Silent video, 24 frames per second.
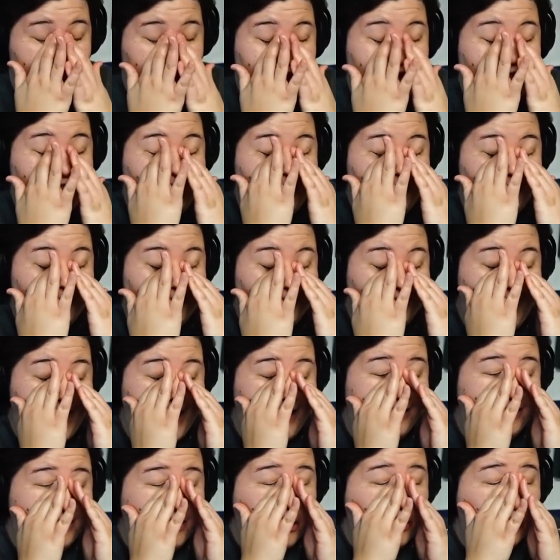And their like
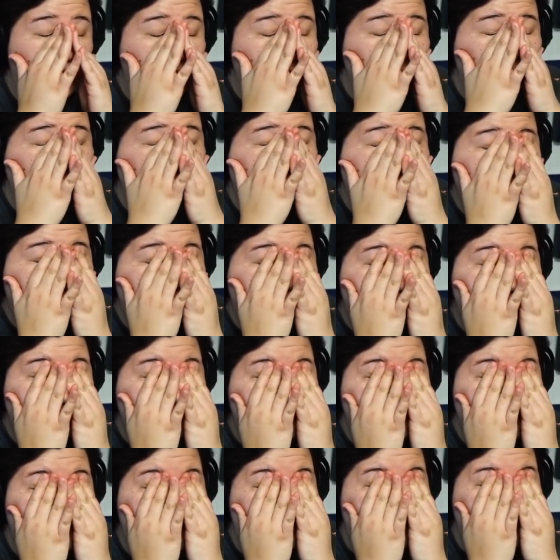little look
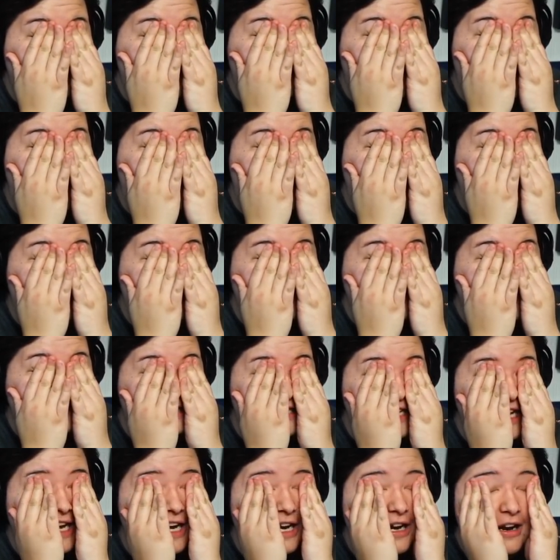at the end, it's
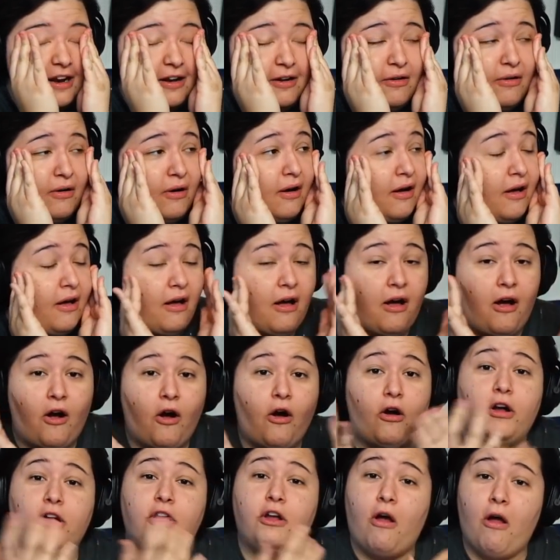like, are
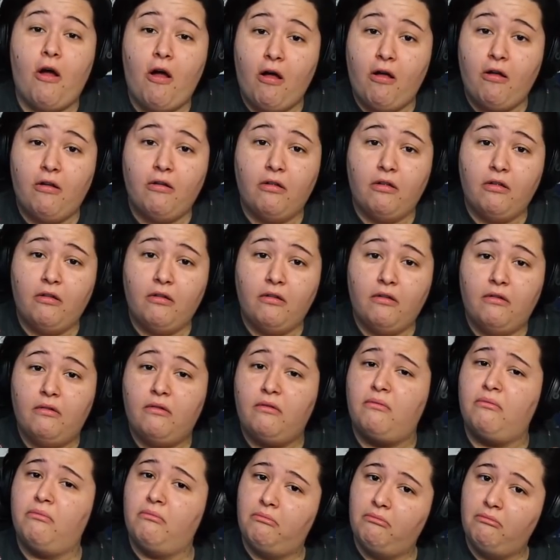y'all
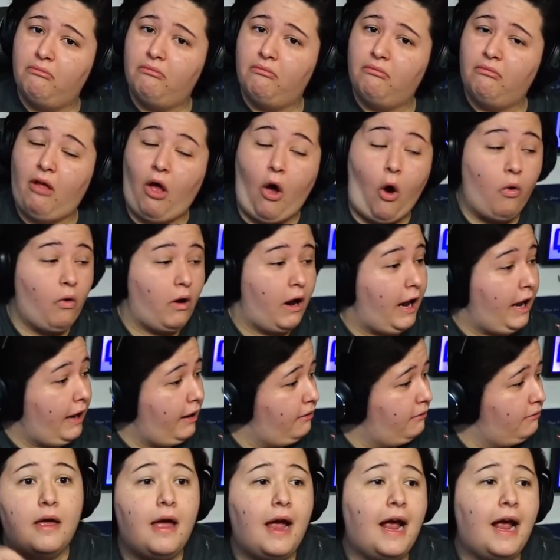okay?